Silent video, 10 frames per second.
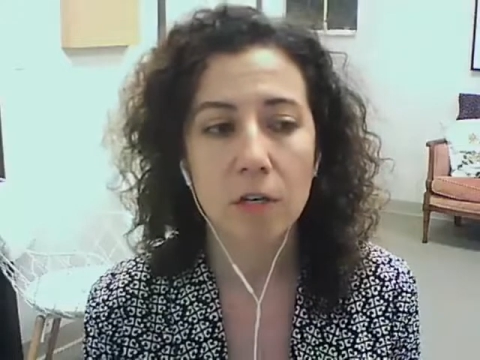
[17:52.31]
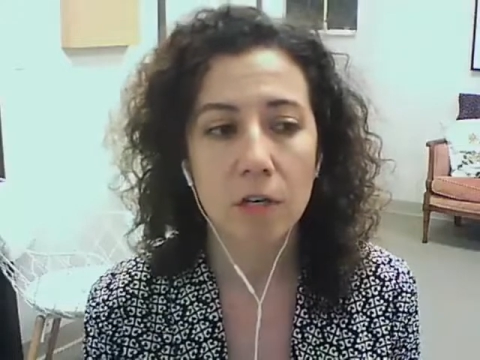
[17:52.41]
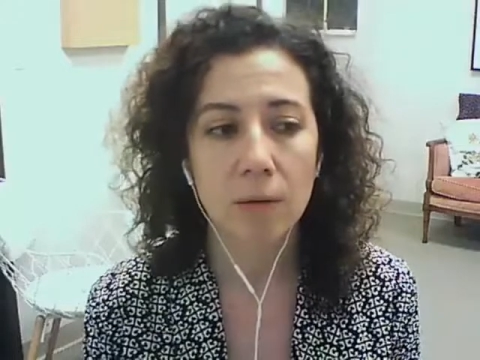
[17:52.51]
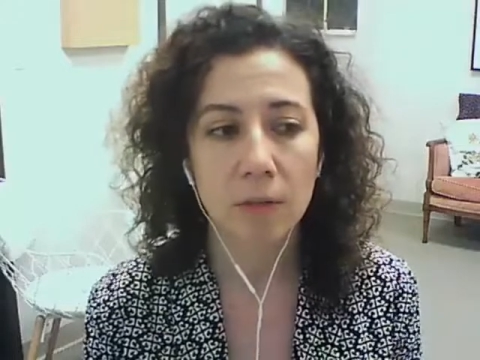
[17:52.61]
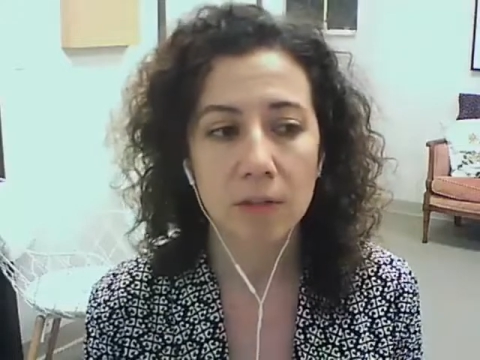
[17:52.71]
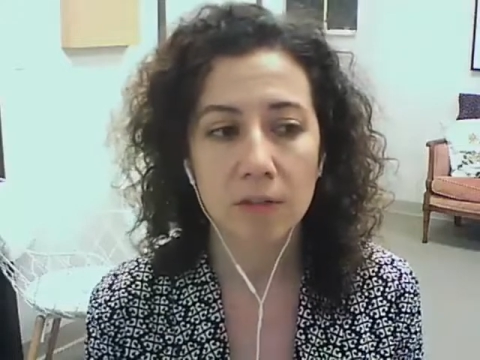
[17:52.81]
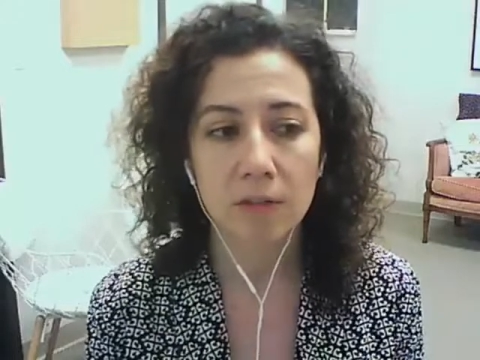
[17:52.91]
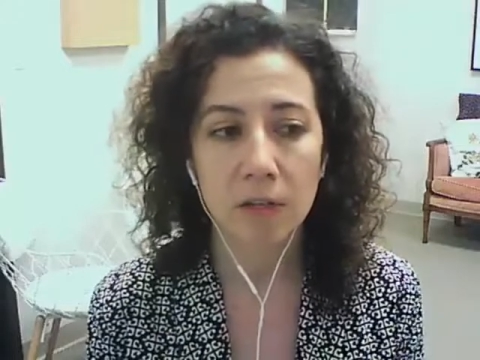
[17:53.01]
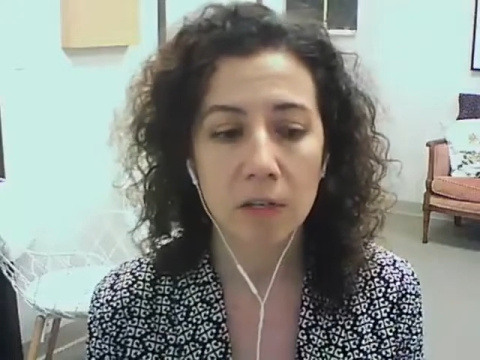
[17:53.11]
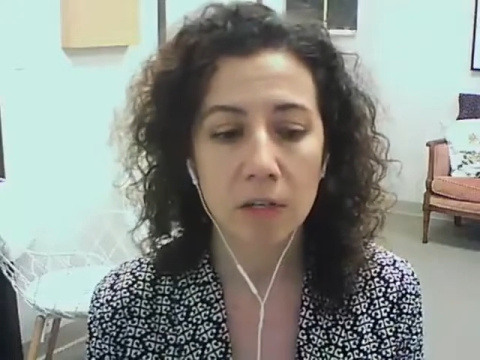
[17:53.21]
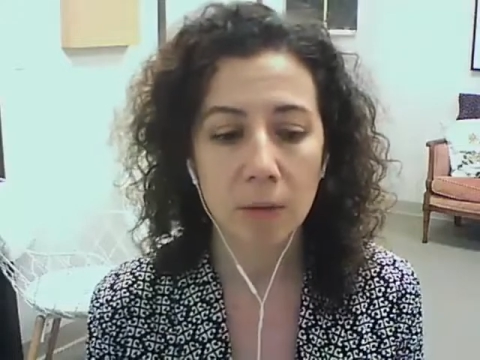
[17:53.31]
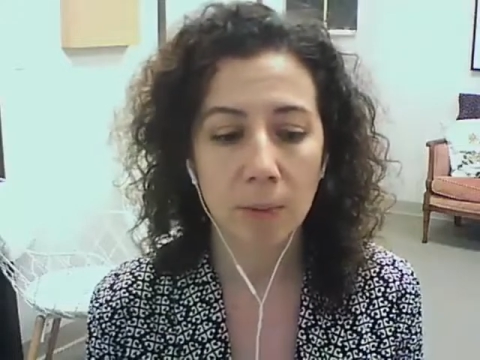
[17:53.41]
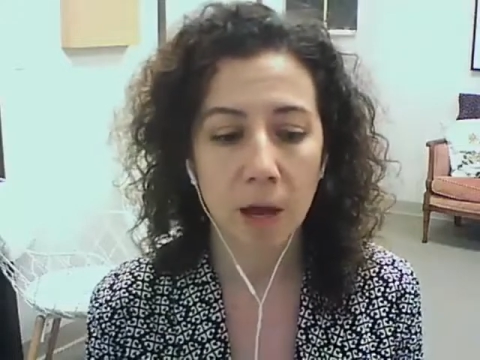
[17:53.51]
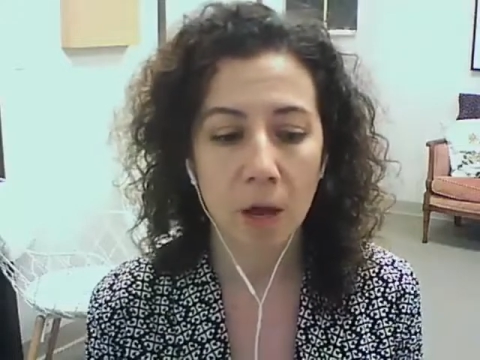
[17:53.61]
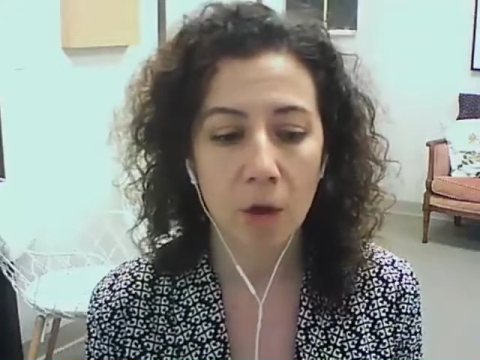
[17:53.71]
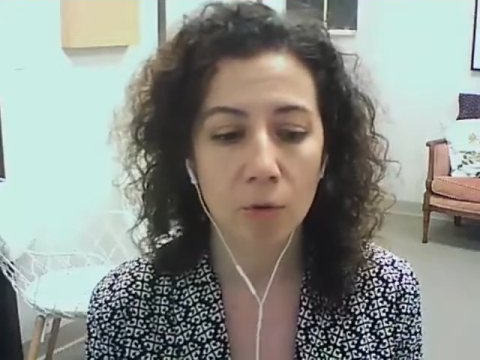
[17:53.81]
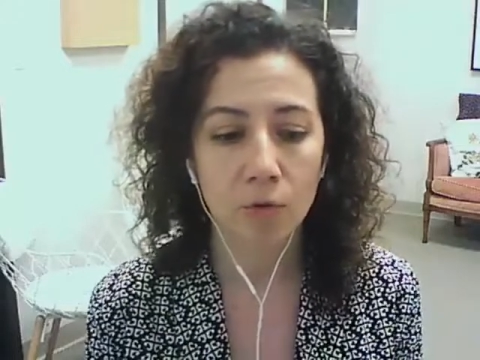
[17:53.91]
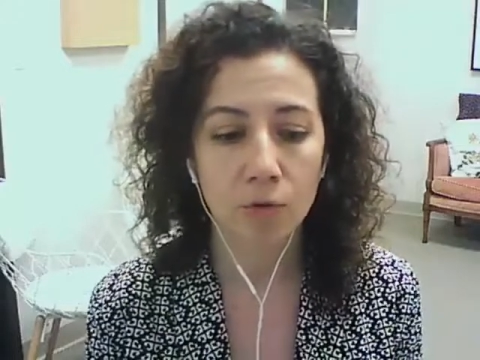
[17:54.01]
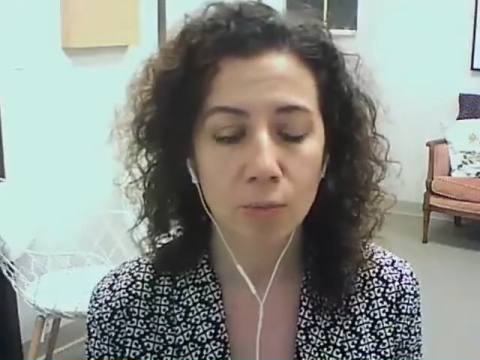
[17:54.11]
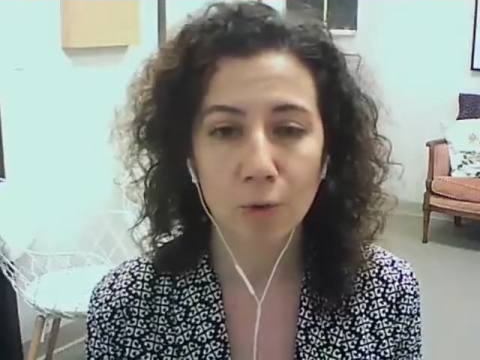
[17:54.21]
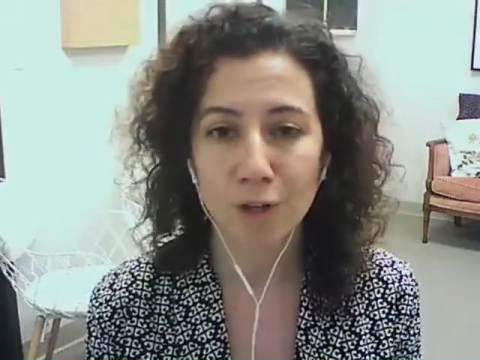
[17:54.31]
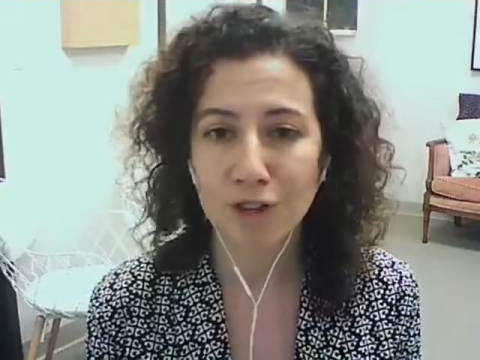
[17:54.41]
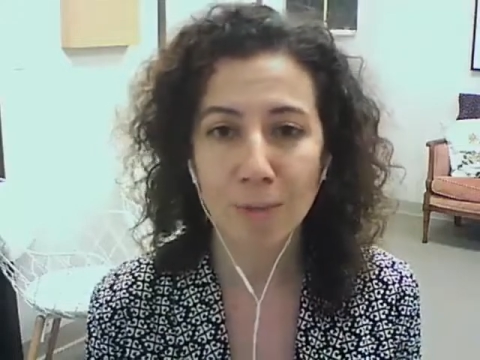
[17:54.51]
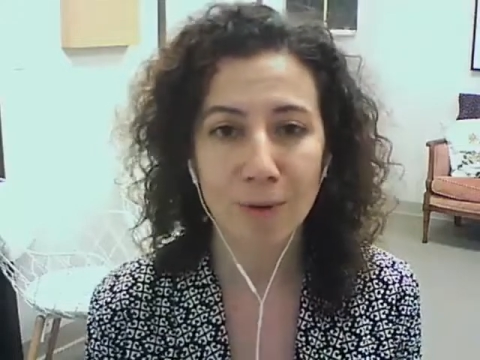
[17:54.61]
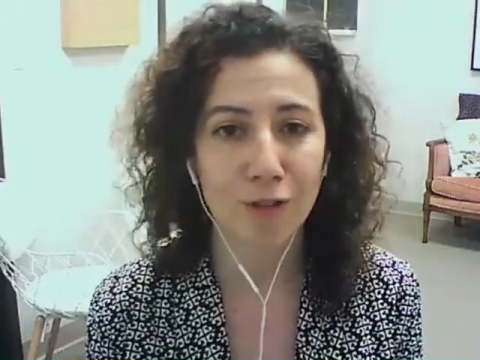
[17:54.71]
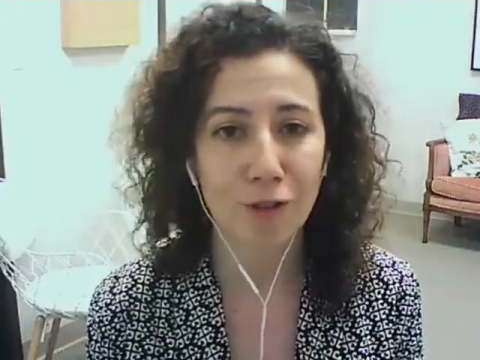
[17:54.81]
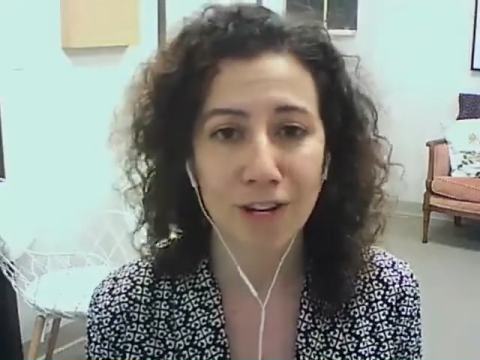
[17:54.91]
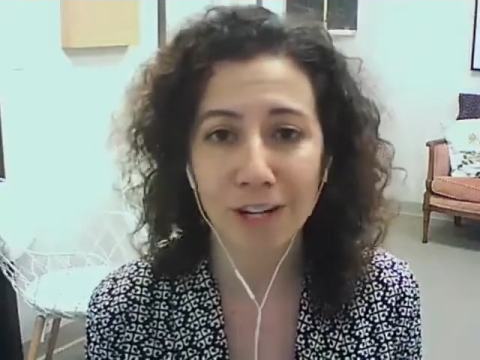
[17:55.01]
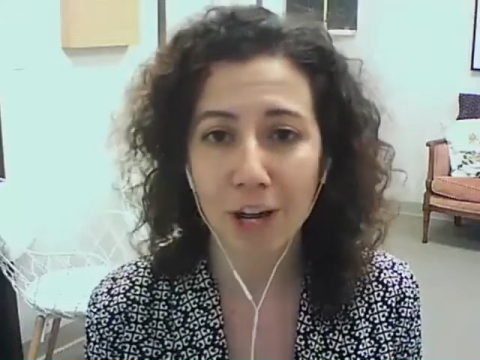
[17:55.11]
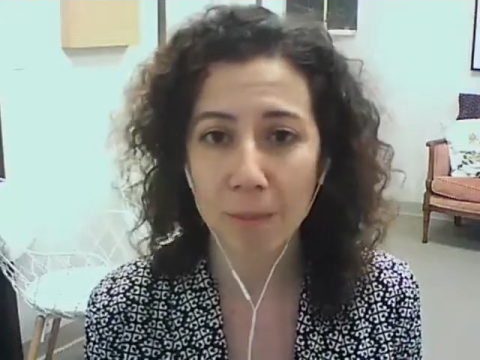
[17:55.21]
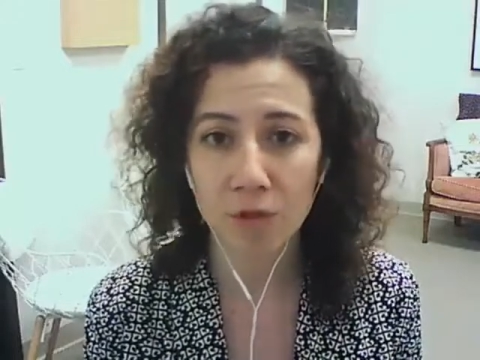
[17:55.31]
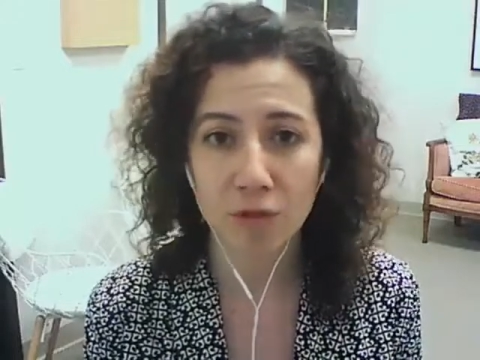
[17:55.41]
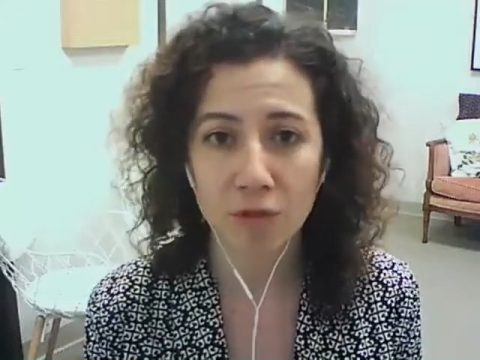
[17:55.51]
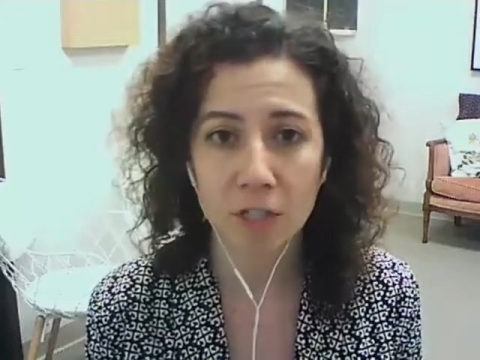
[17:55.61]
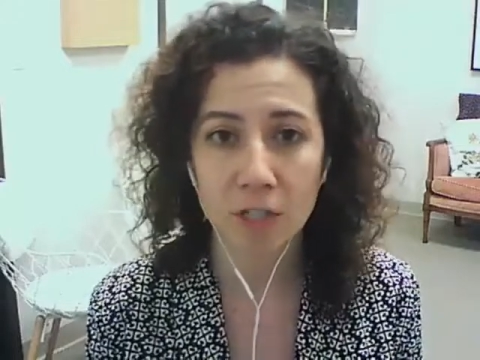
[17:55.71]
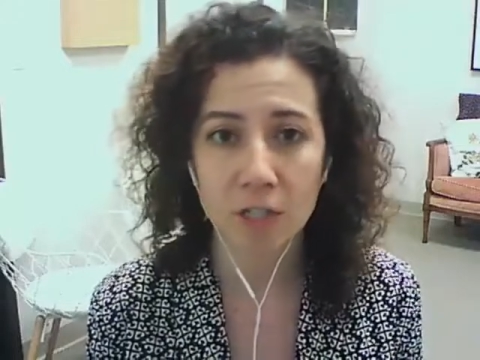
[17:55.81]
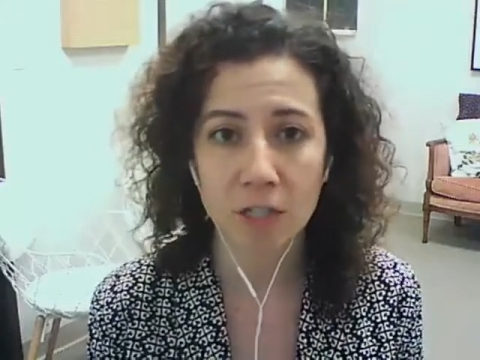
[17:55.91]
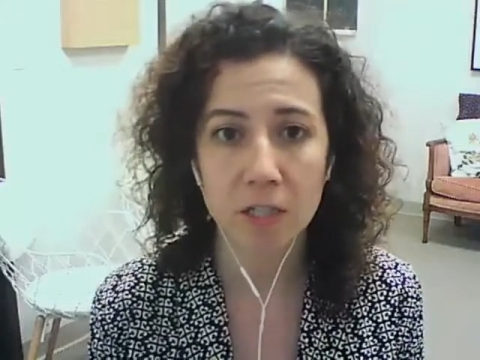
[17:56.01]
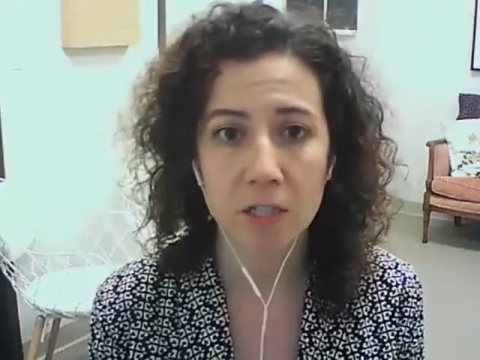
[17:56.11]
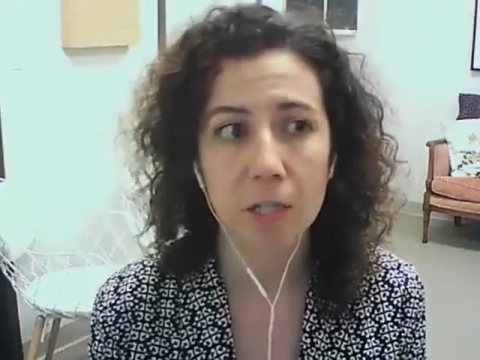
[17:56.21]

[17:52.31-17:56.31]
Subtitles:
It means thinking about workshopping, training opportunities,